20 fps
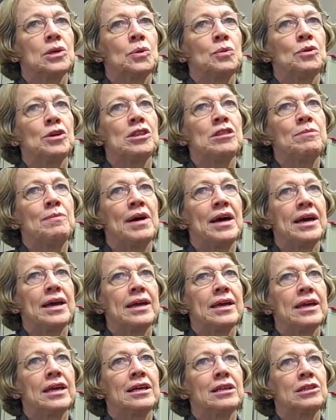with my
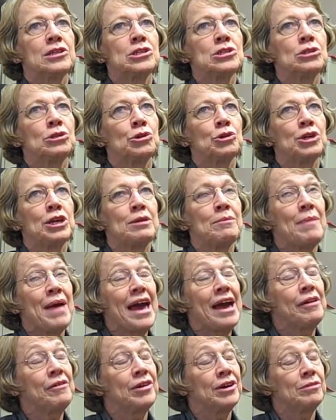English learning
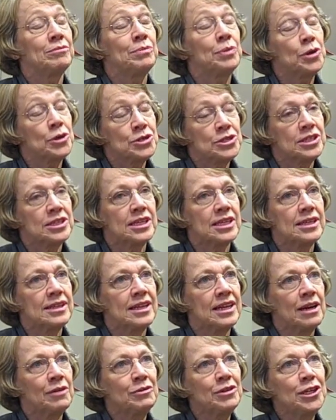background personally
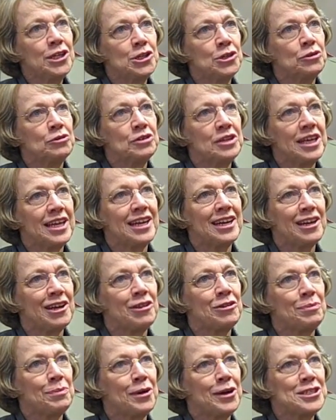that I really don't get in
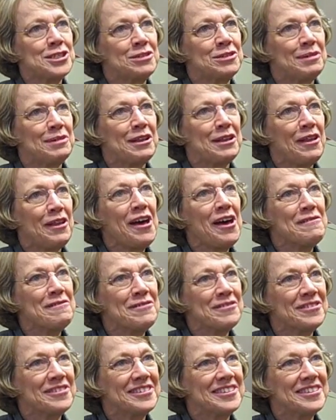other parts of my life.